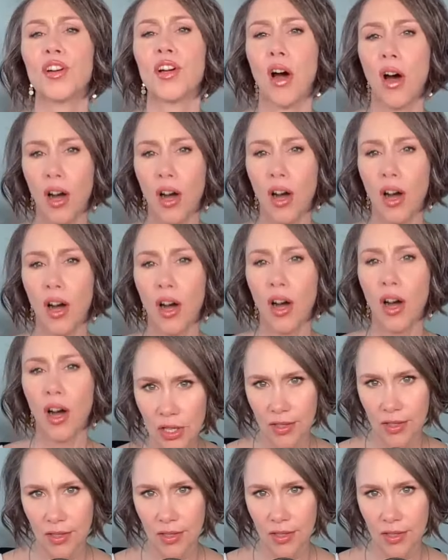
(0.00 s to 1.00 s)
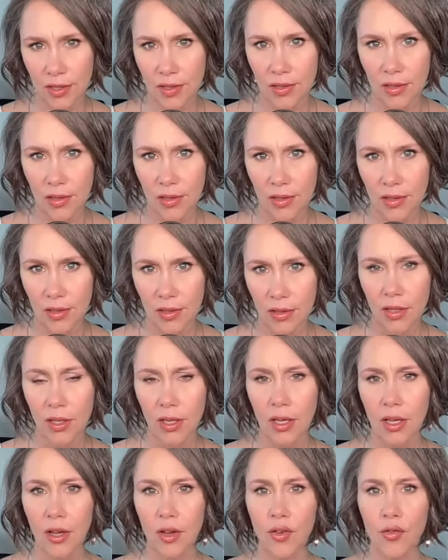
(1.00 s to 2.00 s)
consciousness
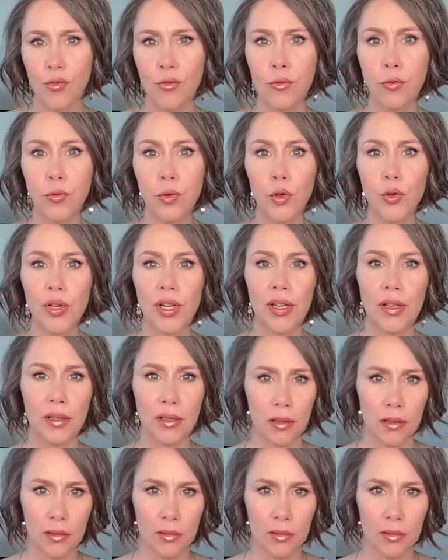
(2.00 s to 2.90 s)
fruited.